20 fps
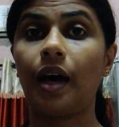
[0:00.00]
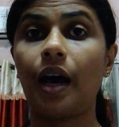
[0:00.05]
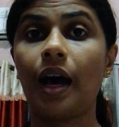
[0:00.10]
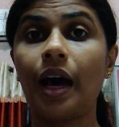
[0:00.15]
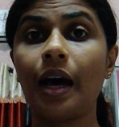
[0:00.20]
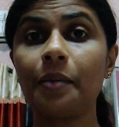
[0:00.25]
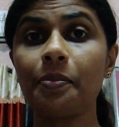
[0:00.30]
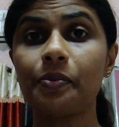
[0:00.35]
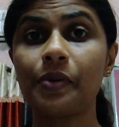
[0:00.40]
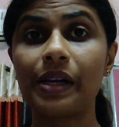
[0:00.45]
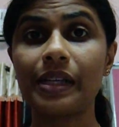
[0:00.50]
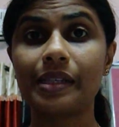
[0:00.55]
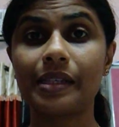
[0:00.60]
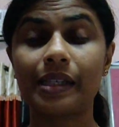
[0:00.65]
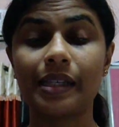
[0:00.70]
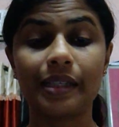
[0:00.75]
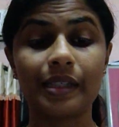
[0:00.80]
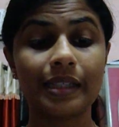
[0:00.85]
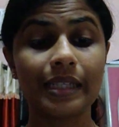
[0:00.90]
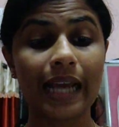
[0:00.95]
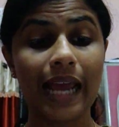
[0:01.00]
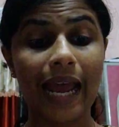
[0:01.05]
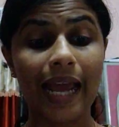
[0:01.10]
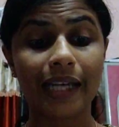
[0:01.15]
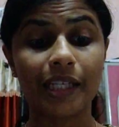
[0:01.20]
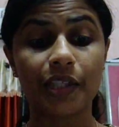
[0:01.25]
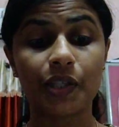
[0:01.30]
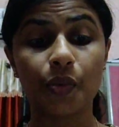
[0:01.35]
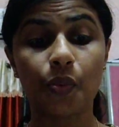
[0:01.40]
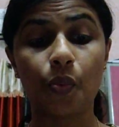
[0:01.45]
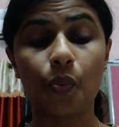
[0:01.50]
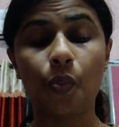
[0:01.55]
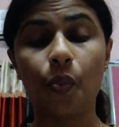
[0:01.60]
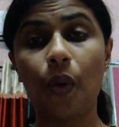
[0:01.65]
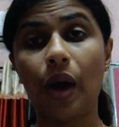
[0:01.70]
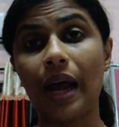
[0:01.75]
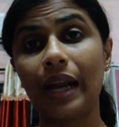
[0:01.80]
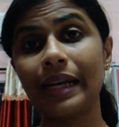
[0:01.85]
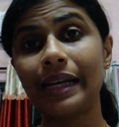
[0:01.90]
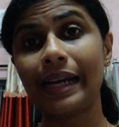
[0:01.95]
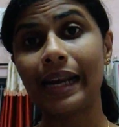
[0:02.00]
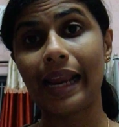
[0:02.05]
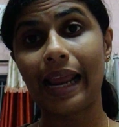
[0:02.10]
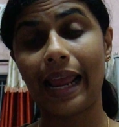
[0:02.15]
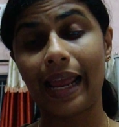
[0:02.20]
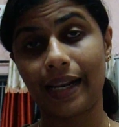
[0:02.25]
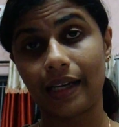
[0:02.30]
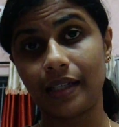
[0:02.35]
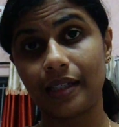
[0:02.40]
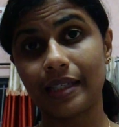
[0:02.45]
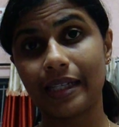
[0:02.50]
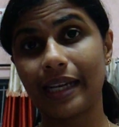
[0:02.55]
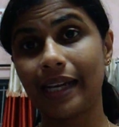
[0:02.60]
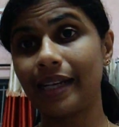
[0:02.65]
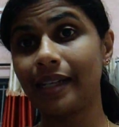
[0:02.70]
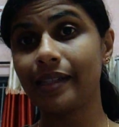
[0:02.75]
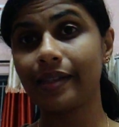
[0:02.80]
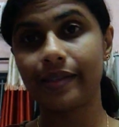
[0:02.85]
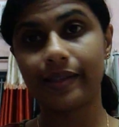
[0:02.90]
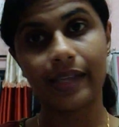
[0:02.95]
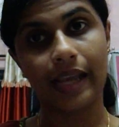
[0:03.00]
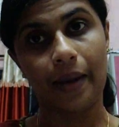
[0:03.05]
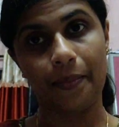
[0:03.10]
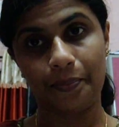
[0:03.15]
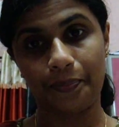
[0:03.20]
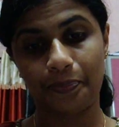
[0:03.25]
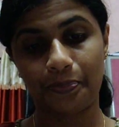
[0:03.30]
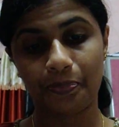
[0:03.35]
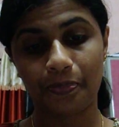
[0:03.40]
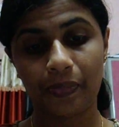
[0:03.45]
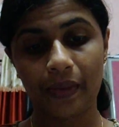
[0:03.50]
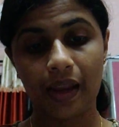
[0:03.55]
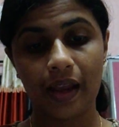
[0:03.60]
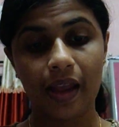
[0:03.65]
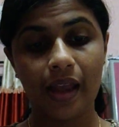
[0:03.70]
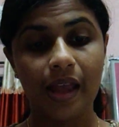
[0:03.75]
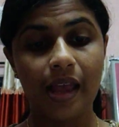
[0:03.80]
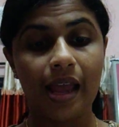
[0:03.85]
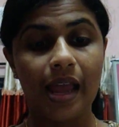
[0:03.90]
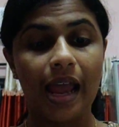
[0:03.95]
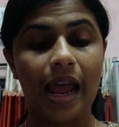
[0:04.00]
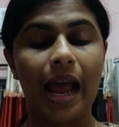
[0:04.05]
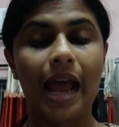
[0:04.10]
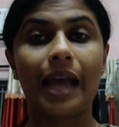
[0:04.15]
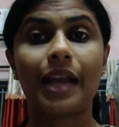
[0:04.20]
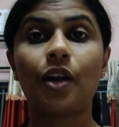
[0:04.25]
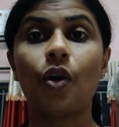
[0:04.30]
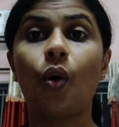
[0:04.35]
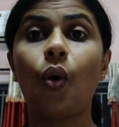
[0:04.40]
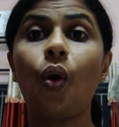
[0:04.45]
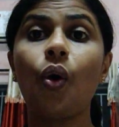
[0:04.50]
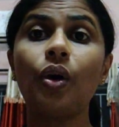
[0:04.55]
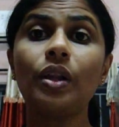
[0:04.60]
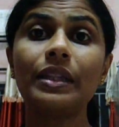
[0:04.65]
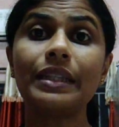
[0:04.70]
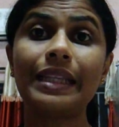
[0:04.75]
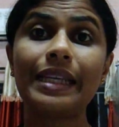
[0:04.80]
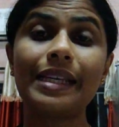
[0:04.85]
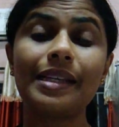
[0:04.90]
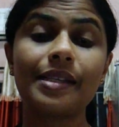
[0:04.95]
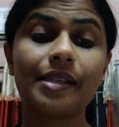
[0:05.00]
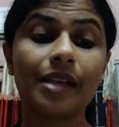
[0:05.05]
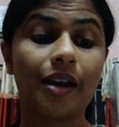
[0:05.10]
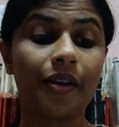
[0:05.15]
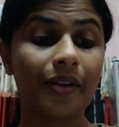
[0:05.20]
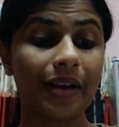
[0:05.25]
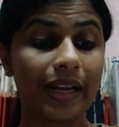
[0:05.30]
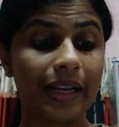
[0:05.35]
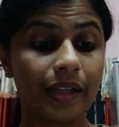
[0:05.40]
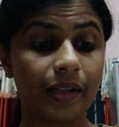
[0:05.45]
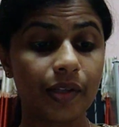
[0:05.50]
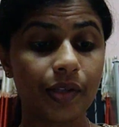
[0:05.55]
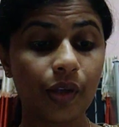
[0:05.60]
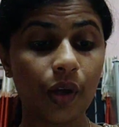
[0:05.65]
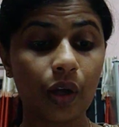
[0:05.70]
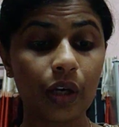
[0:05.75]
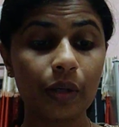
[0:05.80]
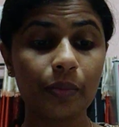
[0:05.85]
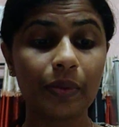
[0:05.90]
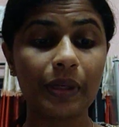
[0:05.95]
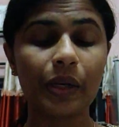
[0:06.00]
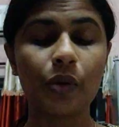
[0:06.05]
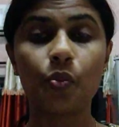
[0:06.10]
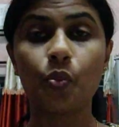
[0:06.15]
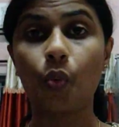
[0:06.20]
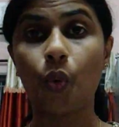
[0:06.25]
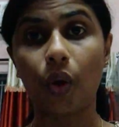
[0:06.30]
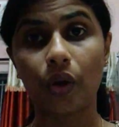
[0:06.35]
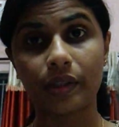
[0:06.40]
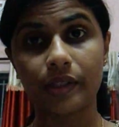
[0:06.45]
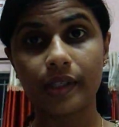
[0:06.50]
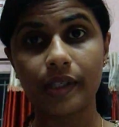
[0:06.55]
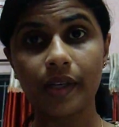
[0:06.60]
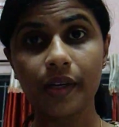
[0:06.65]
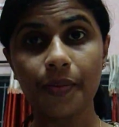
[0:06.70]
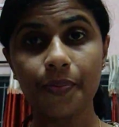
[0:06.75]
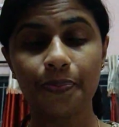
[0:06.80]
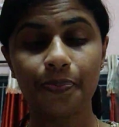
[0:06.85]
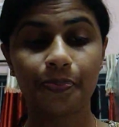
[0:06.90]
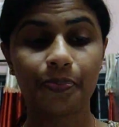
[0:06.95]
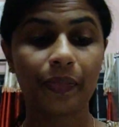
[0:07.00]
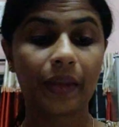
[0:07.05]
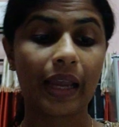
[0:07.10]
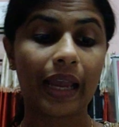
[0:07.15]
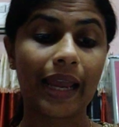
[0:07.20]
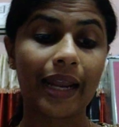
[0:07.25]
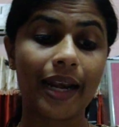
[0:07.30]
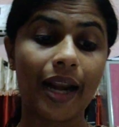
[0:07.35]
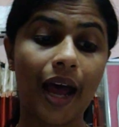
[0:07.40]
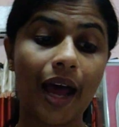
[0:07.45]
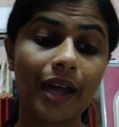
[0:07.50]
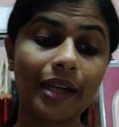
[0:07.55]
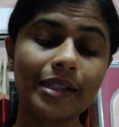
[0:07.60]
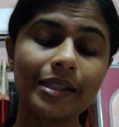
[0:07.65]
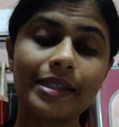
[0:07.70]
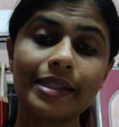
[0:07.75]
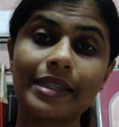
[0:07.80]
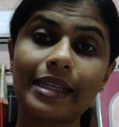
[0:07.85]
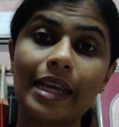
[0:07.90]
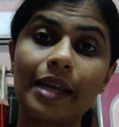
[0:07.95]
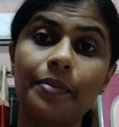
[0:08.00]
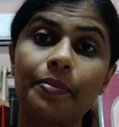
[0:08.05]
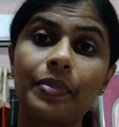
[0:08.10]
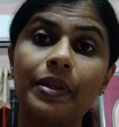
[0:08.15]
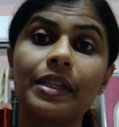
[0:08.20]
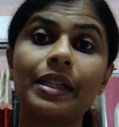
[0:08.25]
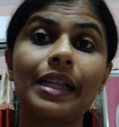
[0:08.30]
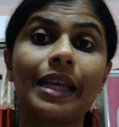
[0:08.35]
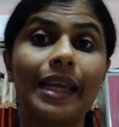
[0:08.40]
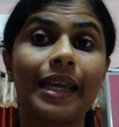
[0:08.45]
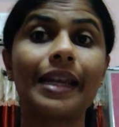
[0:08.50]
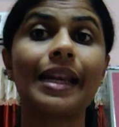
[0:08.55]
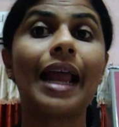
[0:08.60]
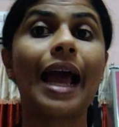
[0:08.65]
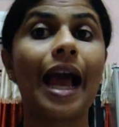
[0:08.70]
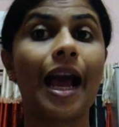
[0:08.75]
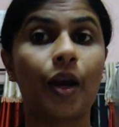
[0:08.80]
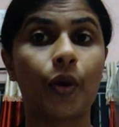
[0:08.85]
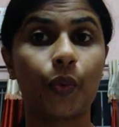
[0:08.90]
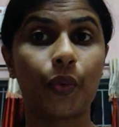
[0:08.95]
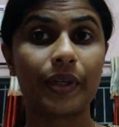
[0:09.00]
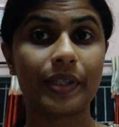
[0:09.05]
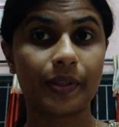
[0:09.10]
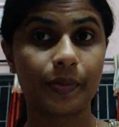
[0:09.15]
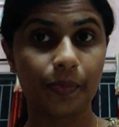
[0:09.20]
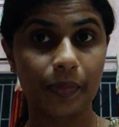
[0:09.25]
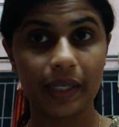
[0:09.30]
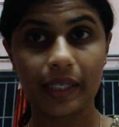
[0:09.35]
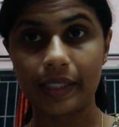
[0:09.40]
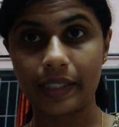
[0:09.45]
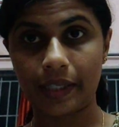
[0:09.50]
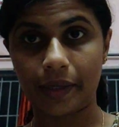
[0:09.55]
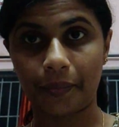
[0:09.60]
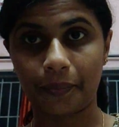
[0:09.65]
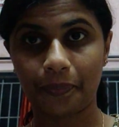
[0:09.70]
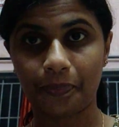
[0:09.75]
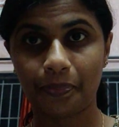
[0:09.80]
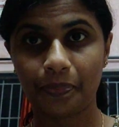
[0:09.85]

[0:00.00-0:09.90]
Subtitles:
are present at one end in some, and all these are insoluble in water and unstable in aqueous medium.